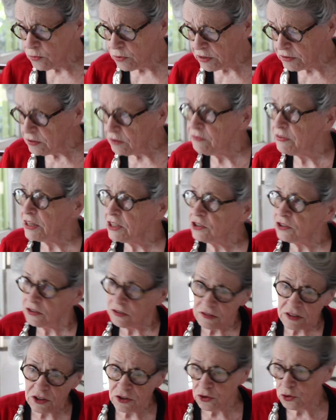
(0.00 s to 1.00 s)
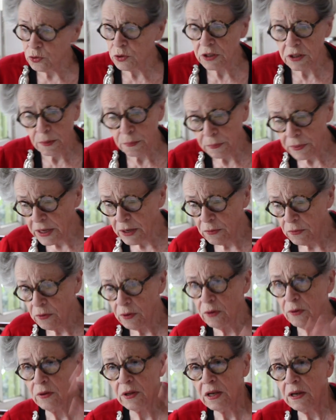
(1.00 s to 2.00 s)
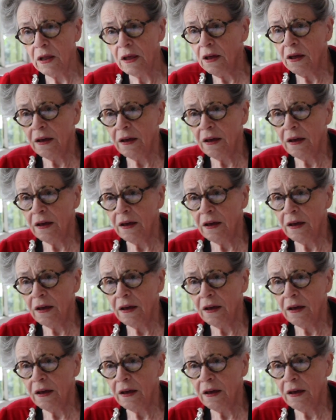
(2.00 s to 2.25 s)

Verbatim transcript: reservations and doing the payroll and